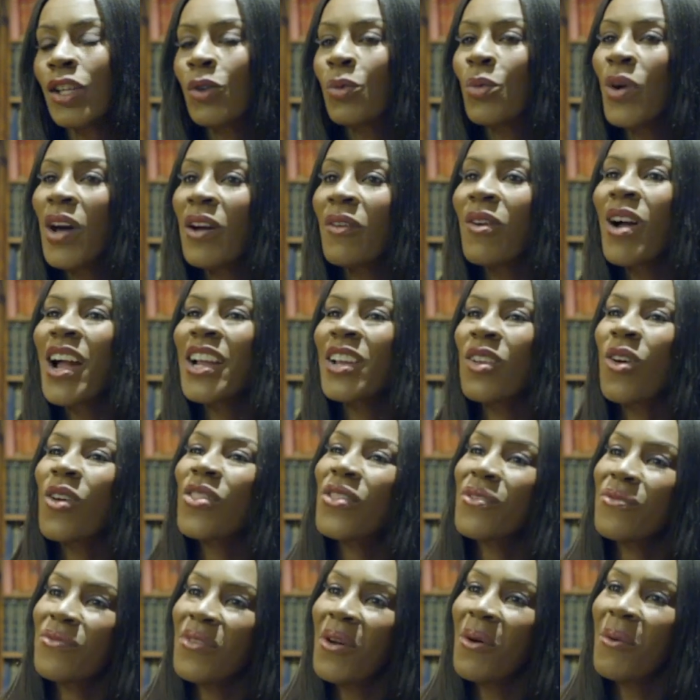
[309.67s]
were I
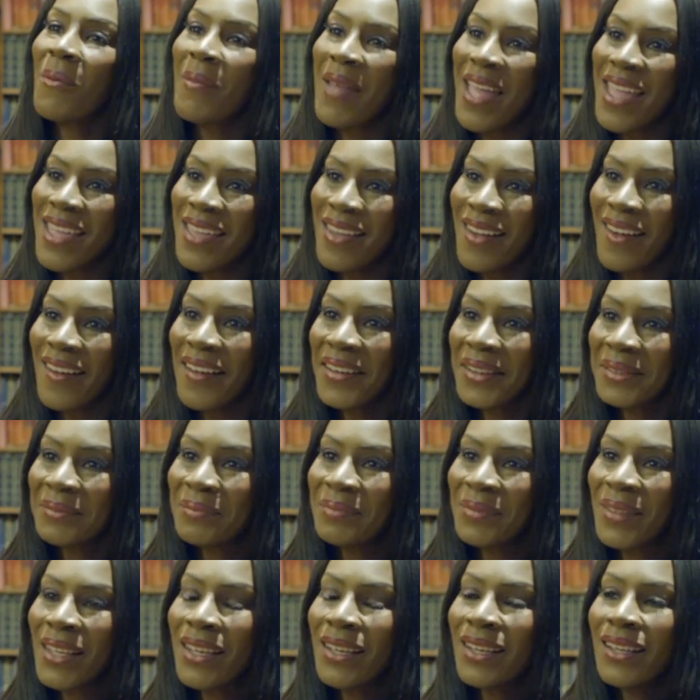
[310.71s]
not the filmmaker
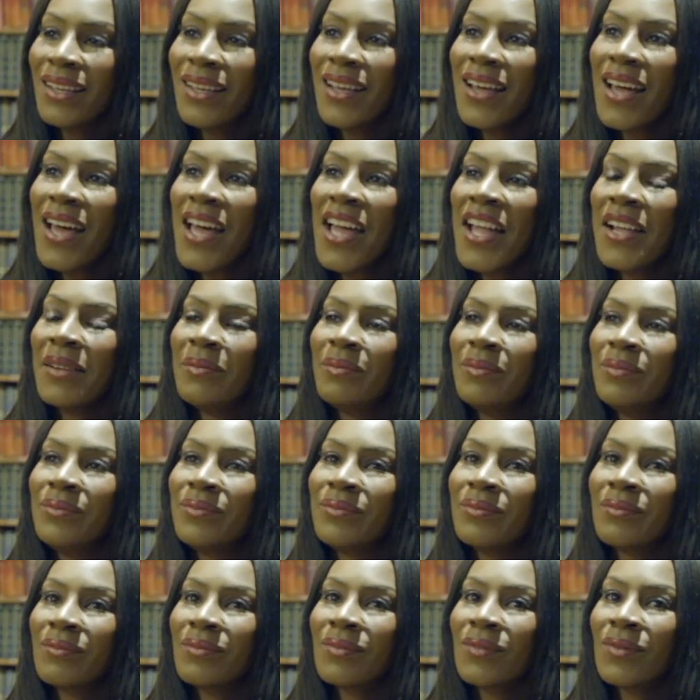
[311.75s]

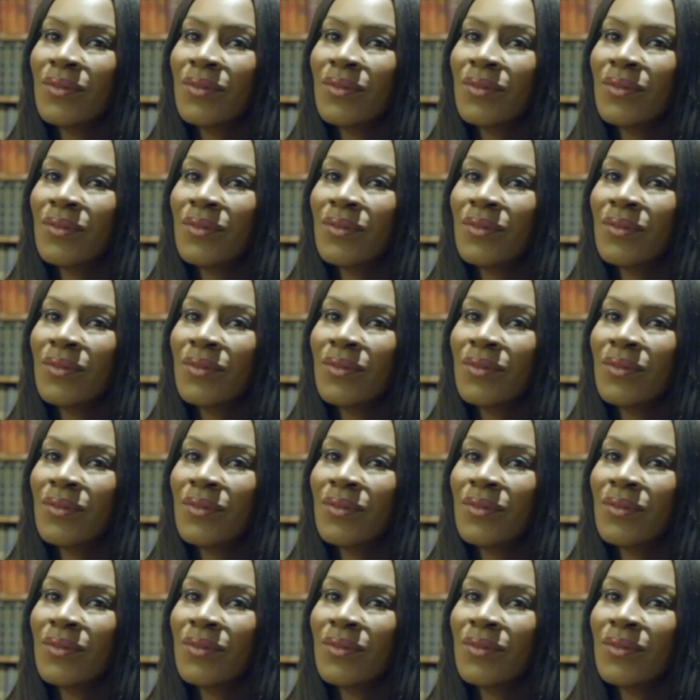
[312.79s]
um,